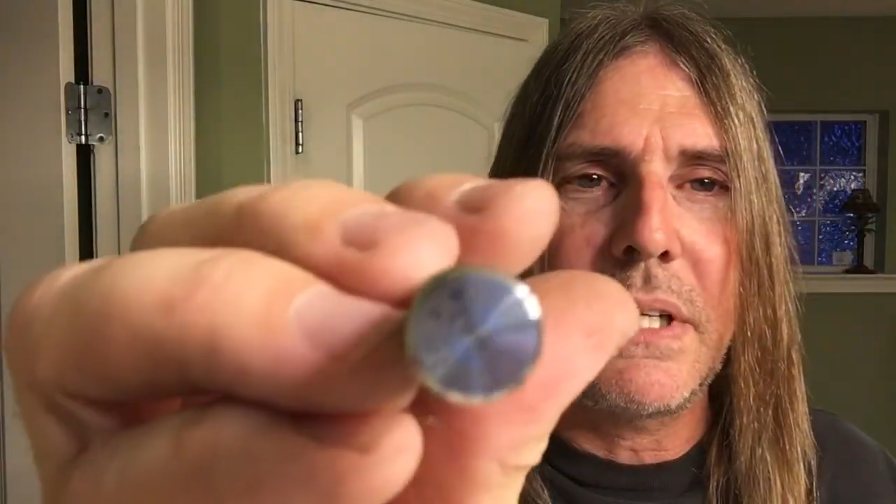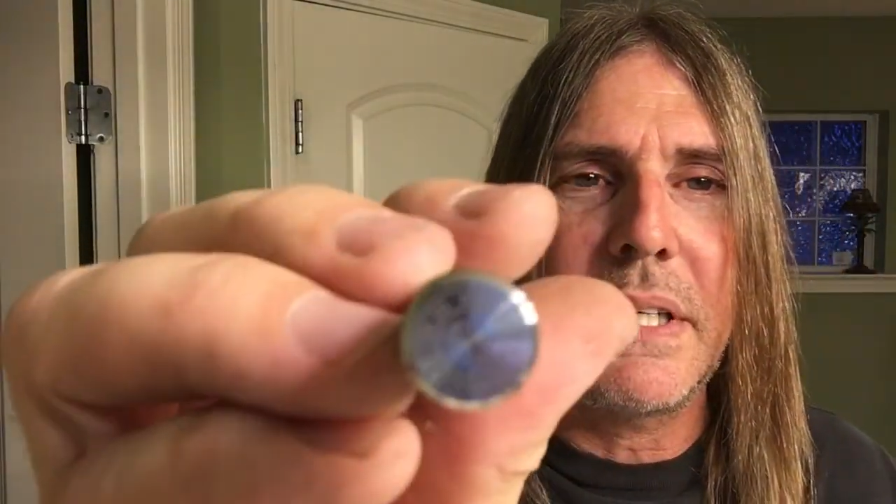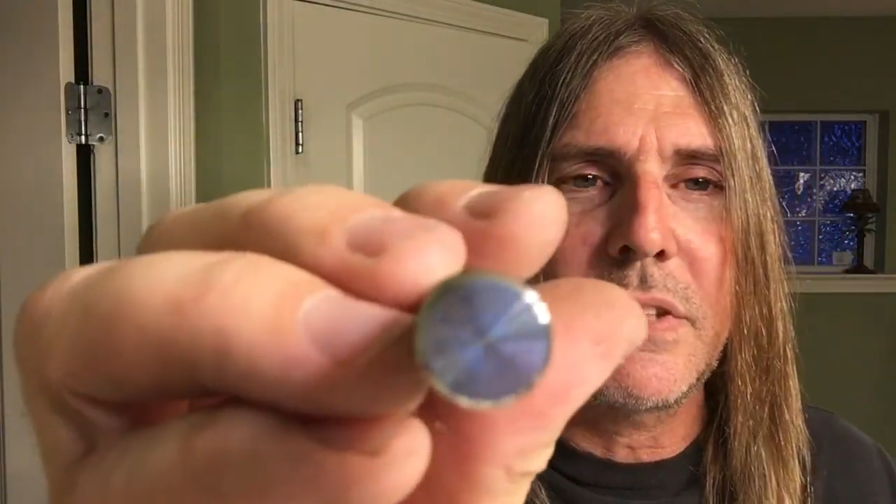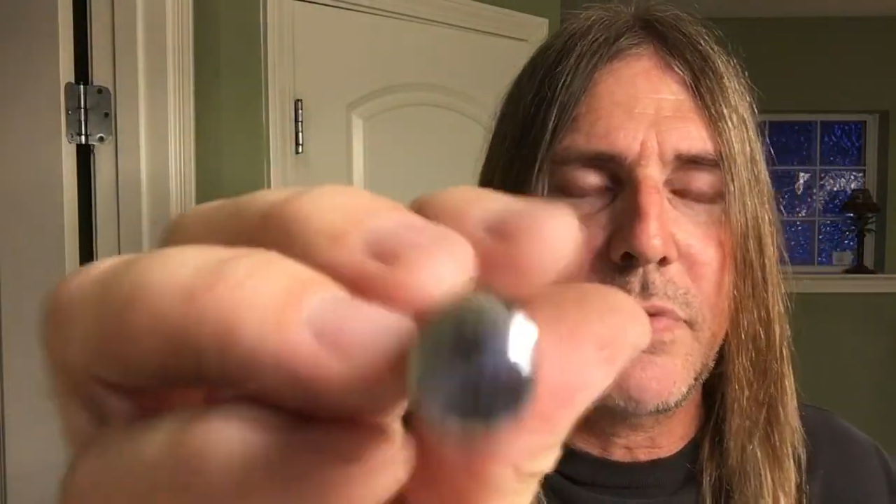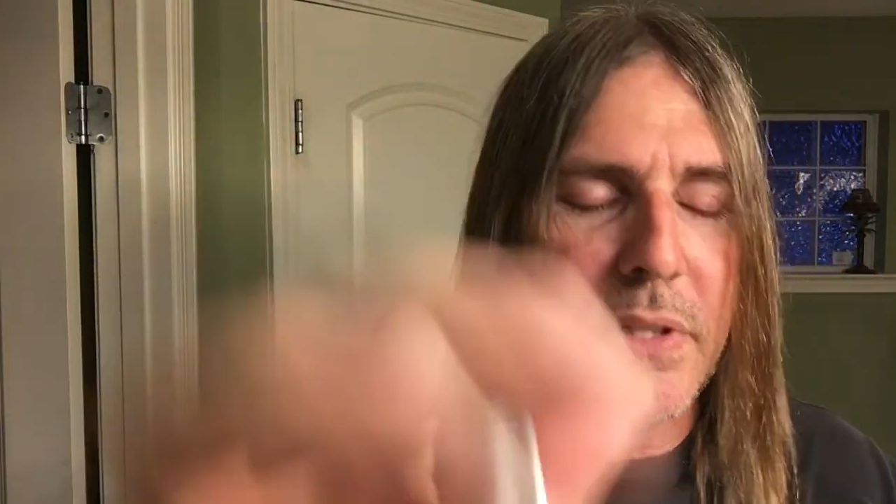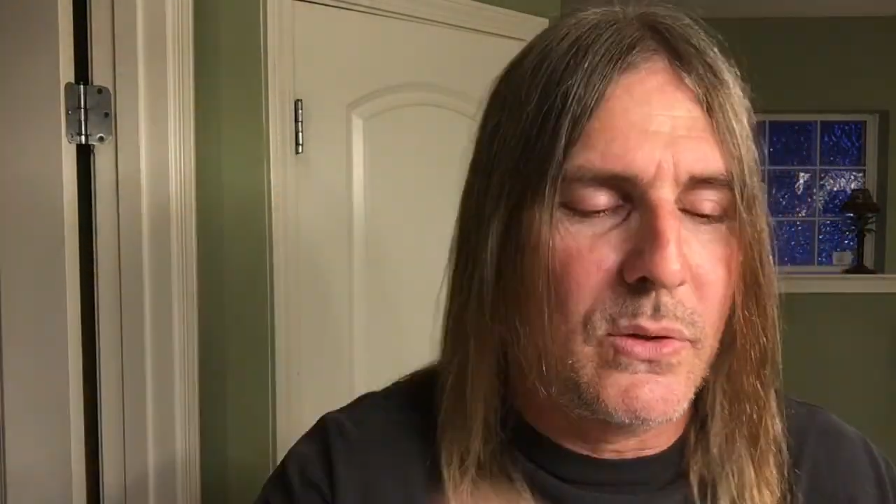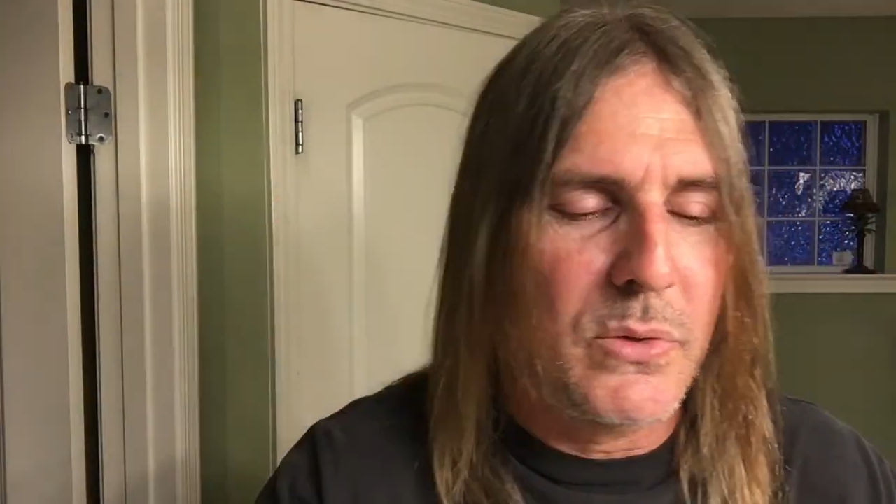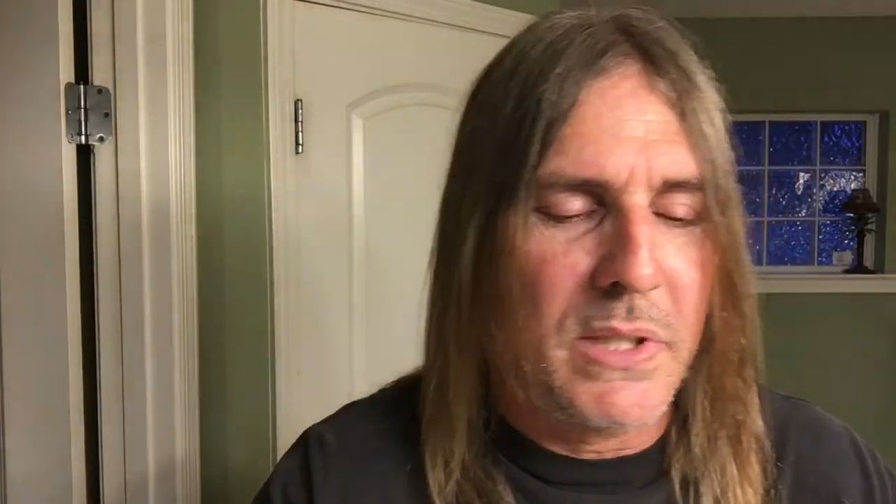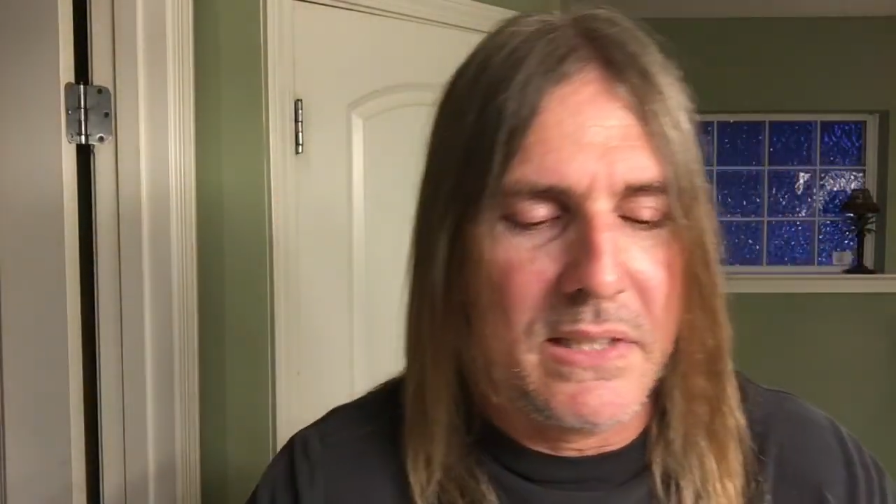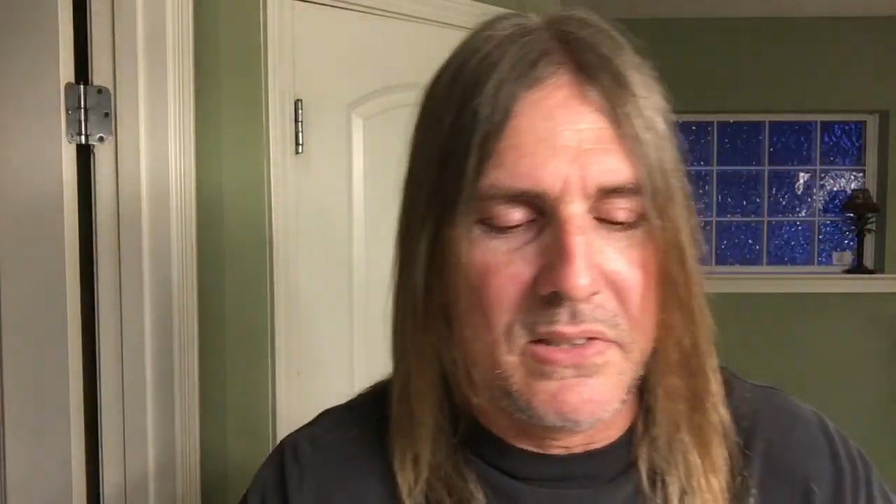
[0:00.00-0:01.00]
yes, very
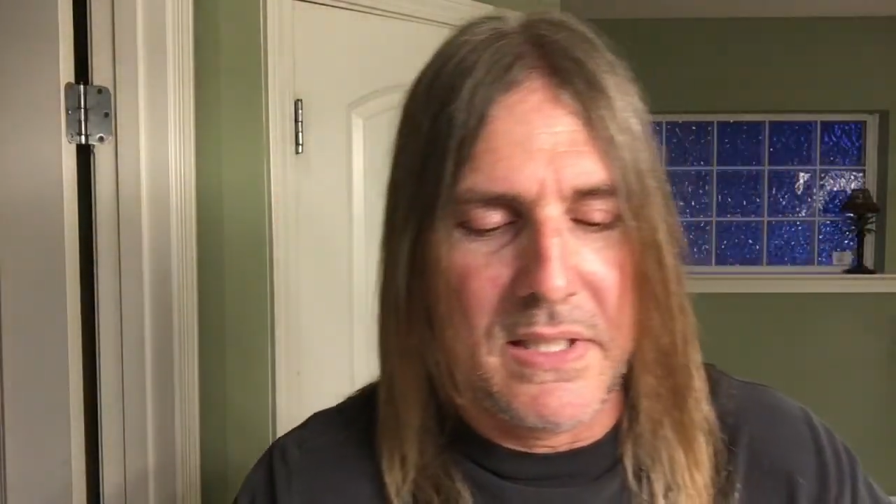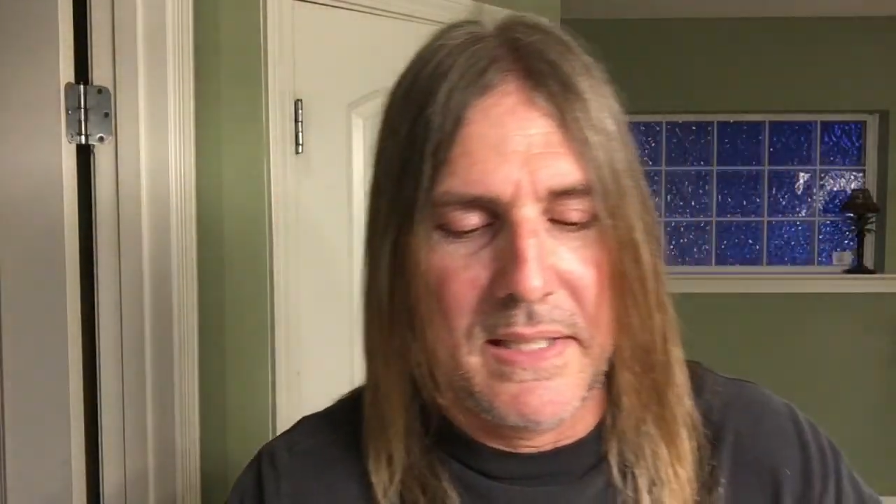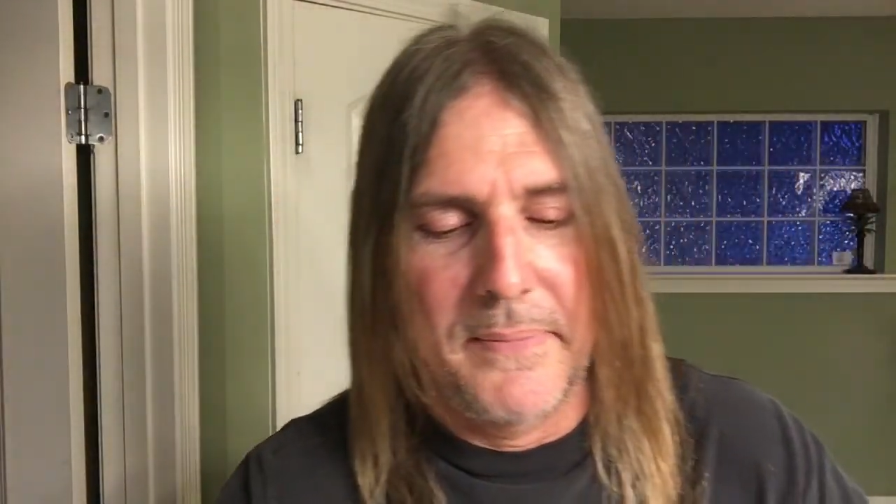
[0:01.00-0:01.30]
good, yes.